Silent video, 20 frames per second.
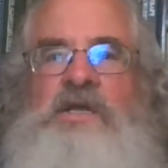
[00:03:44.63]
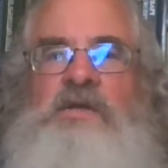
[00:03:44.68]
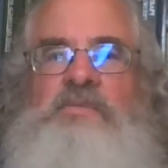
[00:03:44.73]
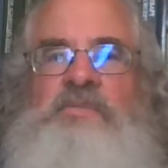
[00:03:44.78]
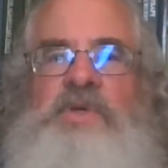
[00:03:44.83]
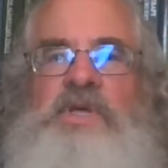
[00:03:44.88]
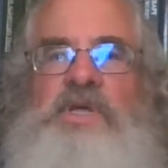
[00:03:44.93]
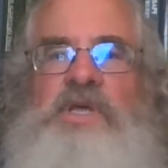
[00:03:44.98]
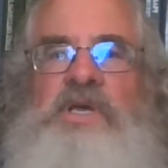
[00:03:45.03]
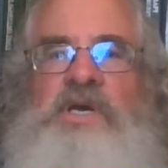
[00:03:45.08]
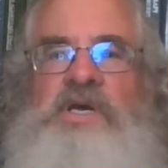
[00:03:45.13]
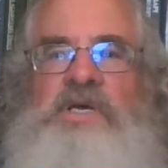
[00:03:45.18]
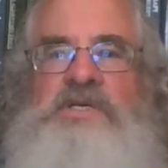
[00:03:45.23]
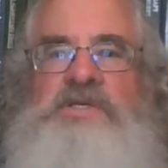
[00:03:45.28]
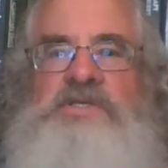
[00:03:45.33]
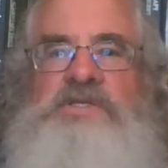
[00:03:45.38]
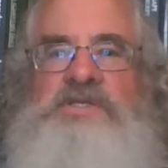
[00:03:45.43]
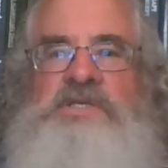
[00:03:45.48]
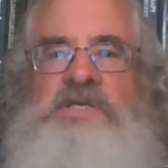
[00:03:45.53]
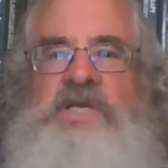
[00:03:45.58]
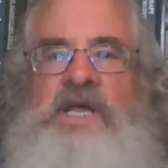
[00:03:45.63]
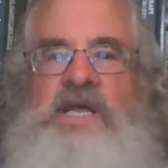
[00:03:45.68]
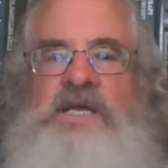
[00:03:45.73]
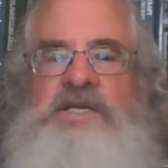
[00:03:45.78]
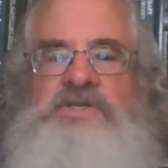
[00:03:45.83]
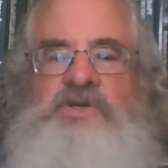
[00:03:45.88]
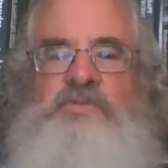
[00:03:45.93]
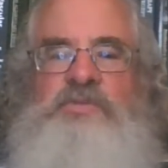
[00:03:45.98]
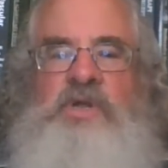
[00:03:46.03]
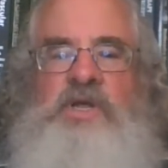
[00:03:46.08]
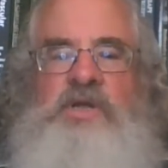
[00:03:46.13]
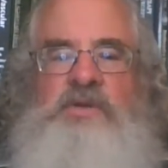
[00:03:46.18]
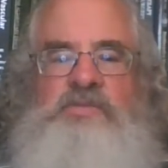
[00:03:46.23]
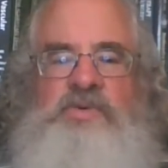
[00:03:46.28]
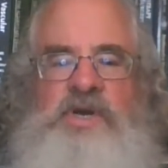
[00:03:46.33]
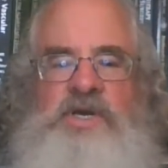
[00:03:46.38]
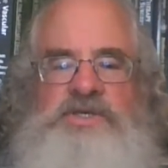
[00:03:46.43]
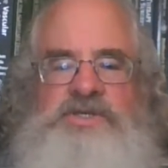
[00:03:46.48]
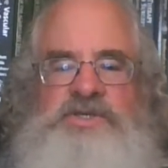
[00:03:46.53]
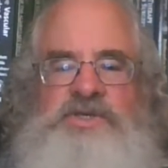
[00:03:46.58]
because as your blood
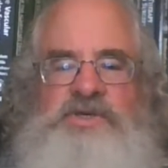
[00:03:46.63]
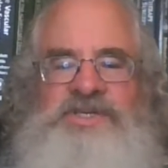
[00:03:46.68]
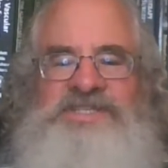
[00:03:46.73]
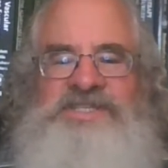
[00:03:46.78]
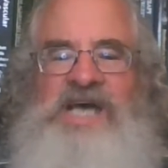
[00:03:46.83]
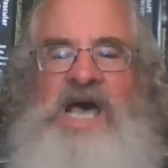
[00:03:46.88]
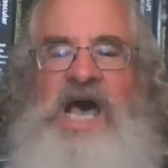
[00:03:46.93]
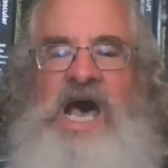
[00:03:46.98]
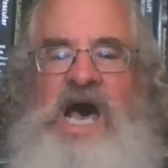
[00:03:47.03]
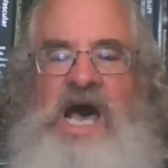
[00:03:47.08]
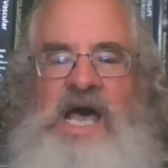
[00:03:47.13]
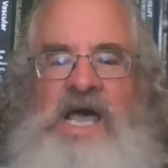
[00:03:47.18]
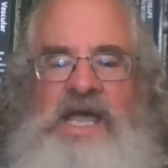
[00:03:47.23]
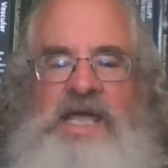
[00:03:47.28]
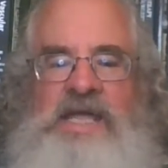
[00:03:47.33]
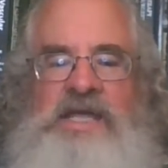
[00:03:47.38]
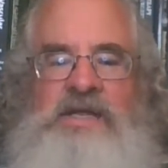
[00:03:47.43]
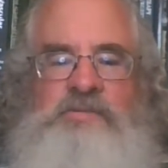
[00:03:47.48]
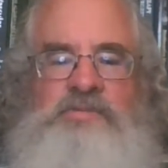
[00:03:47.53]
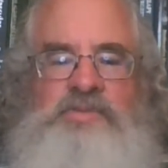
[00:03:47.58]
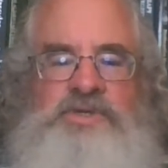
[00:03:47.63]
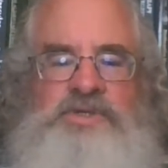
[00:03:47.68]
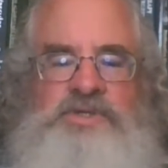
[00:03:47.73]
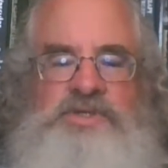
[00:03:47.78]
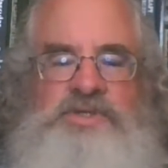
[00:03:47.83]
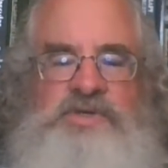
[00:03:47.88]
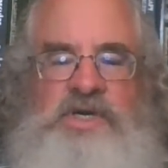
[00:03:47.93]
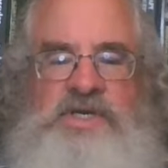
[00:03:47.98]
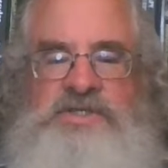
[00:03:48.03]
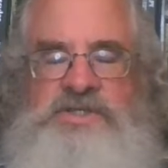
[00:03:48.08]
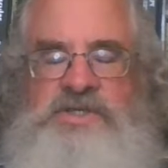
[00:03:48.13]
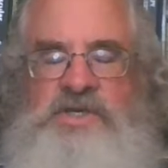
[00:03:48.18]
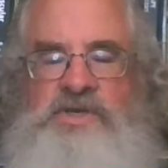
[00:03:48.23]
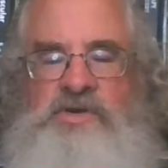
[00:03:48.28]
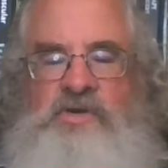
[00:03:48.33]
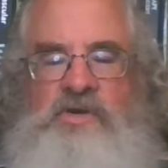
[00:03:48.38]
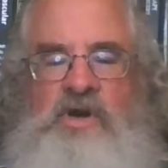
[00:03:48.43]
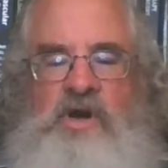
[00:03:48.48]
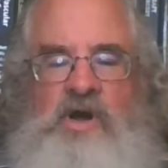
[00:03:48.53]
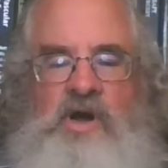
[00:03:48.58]
pressure is high, it puts stress on
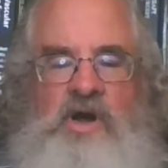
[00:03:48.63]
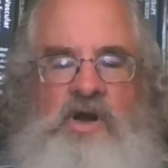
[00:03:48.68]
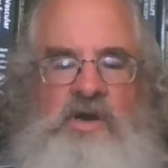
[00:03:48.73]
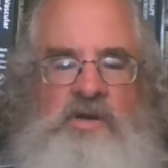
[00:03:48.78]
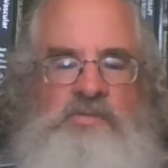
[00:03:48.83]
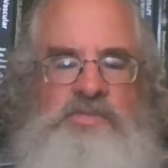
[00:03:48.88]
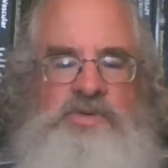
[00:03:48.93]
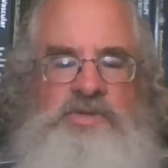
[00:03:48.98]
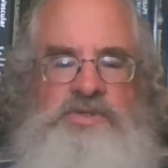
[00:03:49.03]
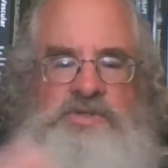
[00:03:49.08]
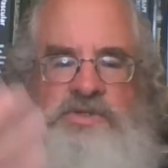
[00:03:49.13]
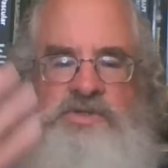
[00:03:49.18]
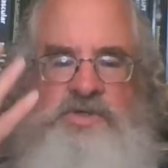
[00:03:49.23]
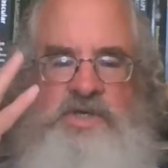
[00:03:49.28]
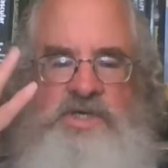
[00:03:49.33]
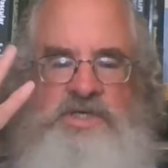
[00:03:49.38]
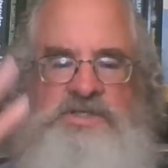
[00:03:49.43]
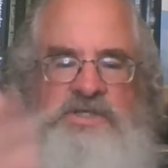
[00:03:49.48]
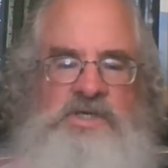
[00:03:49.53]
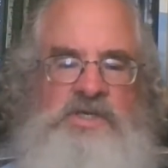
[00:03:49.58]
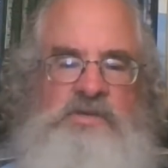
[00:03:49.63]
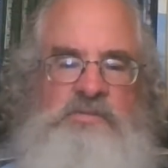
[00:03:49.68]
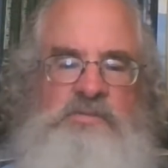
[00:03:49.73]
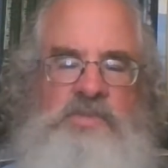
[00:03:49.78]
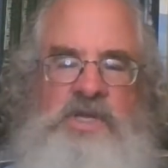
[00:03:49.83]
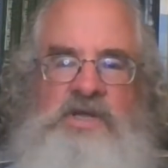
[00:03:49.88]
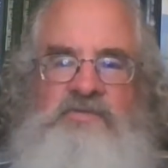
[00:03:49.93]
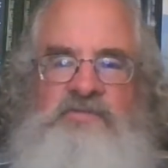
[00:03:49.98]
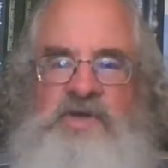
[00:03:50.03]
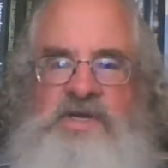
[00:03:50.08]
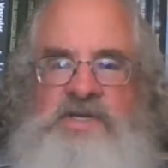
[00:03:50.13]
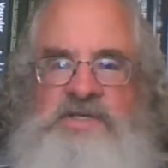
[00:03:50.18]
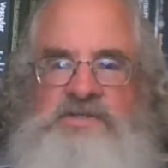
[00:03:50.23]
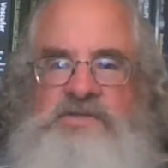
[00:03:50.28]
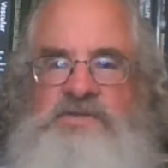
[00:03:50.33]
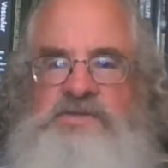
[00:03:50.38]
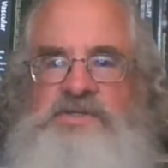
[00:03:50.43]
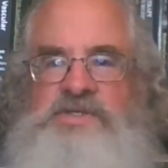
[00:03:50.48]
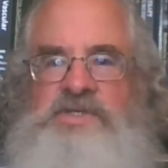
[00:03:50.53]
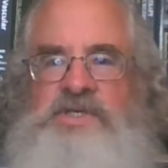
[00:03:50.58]
your heart, it puts stress on the blood
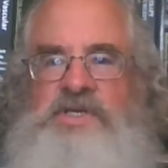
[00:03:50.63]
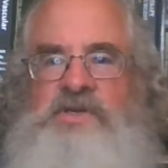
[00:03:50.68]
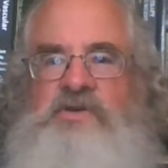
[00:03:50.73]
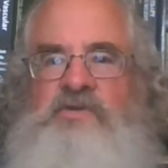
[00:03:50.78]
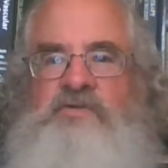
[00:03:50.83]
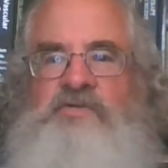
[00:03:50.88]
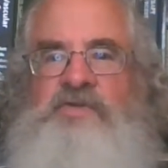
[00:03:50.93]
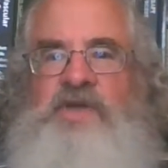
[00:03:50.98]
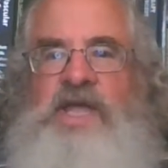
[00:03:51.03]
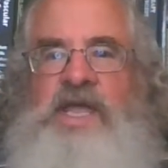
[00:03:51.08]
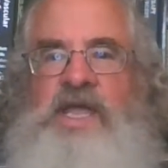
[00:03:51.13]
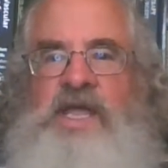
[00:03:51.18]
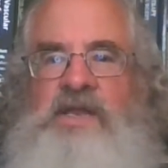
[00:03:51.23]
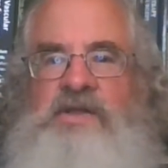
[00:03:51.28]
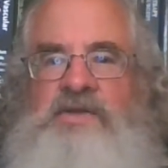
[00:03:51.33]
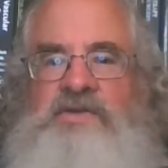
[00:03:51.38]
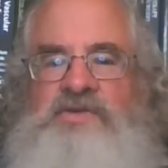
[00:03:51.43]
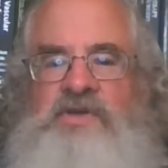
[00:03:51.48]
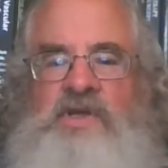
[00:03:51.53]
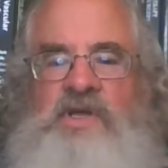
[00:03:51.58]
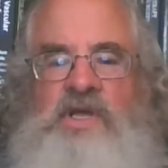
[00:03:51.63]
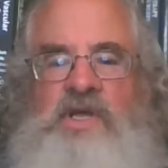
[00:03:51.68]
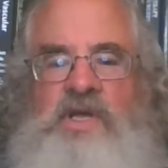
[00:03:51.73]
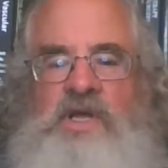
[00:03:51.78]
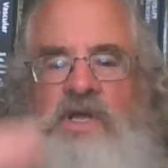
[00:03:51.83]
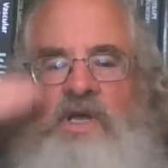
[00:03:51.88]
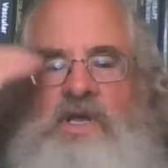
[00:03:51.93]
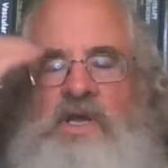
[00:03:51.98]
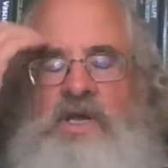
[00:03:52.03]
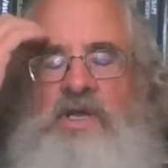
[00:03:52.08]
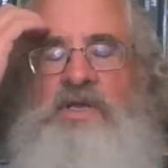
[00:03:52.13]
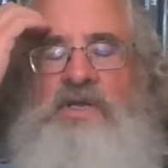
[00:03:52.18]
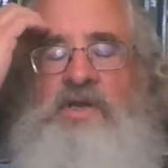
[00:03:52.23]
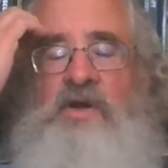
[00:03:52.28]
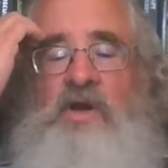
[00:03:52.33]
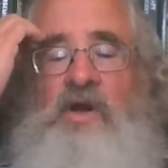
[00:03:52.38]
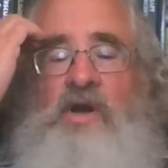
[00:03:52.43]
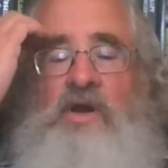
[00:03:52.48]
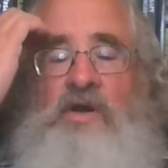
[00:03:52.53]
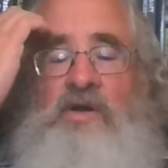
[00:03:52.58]
vessels in your veins, and
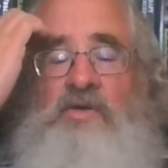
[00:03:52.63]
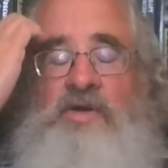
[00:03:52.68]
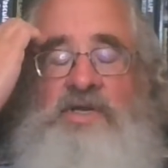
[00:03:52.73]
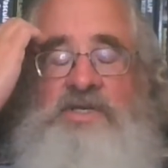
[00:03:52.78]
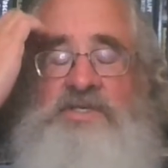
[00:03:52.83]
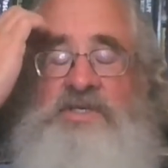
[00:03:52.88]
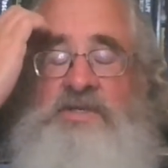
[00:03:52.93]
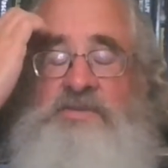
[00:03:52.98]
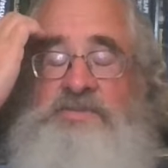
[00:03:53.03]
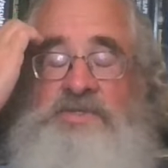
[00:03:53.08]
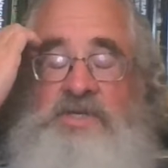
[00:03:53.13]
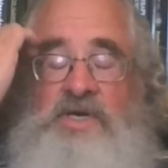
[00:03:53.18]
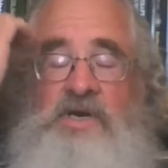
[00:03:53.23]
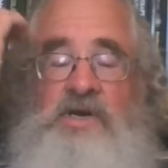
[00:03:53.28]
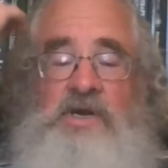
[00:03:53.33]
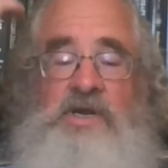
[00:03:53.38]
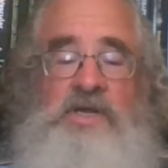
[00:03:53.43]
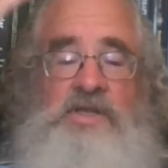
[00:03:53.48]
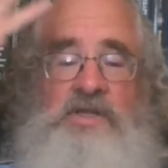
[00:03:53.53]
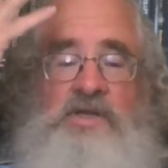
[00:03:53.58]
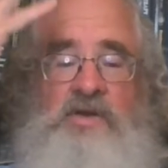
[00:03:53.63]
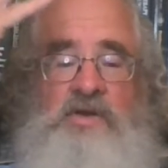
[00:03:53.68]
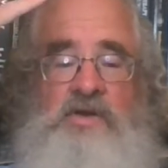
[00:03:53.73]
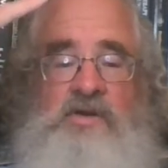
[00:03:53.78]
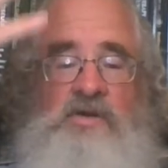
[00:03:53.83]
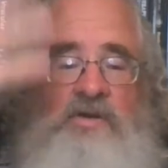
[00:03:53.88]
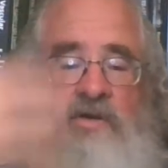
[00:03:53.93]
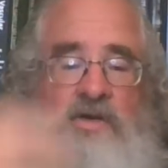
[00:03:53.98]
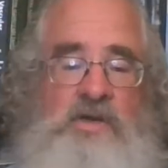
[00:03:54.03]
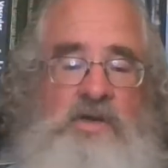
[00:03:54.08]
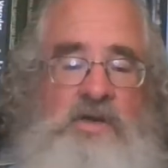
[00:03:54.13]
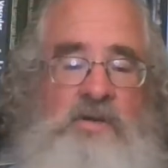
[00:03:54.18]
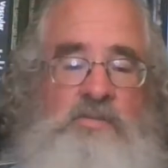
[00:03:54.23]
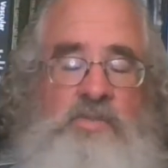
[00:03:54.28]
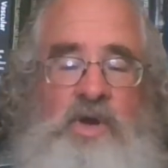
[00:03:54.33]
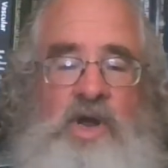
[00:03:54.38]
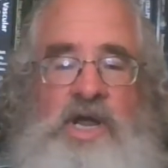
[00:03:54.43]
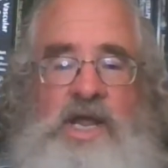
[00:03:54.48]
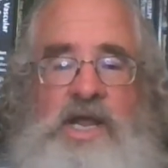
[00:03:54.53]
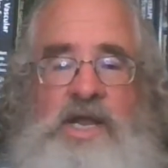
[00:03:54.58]
your arteries, in your
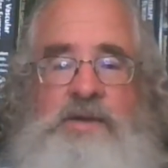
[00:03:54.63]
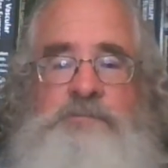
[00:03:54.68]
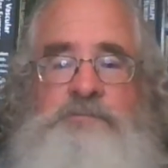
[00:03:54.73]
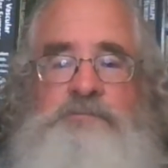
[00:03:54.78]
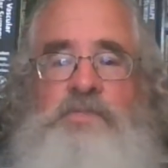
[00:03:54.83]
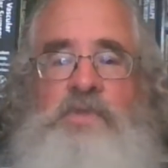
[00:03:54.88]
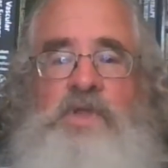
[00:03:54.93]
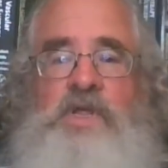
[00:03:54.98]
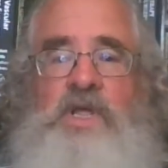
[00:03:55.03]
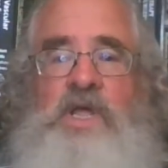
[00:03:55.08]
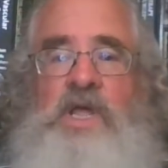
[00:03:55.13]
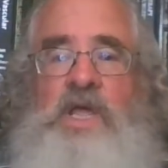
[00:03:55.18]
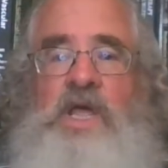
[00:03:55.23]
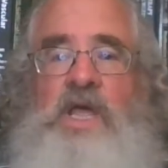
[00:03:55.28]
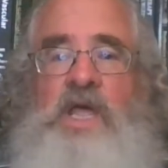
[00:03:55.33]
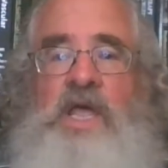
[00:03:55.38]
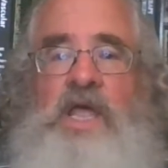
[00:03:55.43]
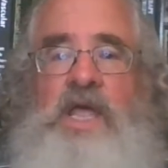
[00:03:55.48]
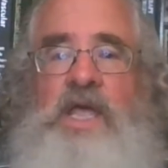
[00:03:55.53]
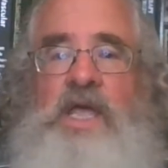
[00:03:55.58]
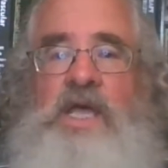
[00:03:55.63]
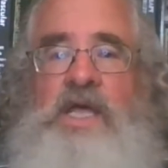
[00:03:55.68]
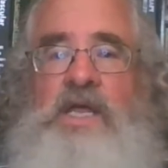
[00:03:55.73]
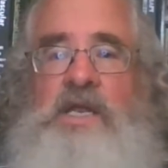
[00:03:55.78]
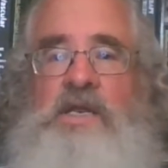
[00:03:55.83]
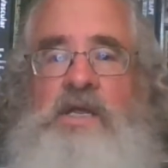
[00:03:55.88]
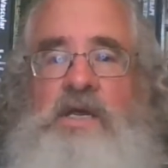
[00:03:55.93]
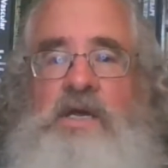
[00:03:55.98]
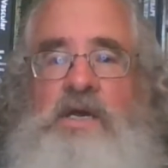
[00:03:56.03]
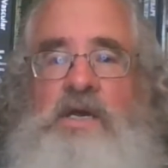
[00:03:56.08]
brain. And